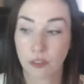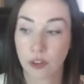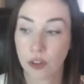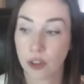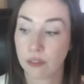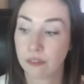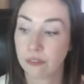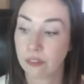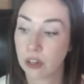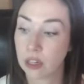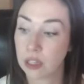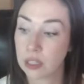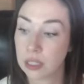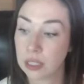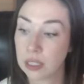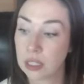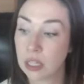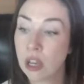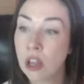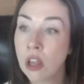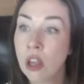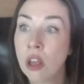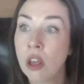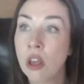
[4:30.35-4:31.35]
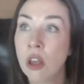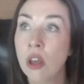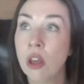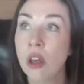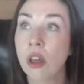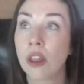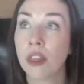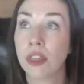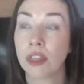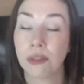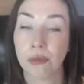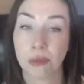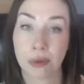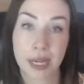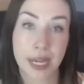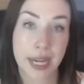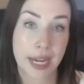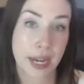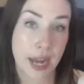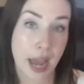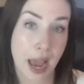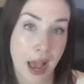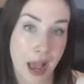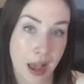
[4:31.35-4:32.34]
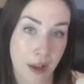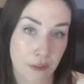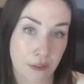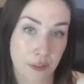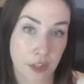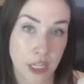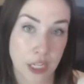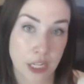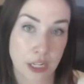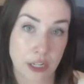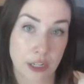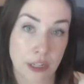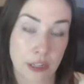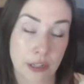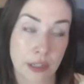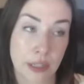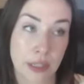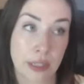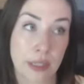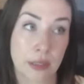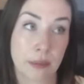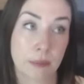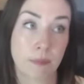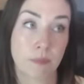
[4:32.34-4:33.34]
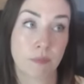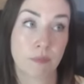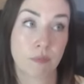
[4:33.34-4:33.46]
For the first 3.5 years,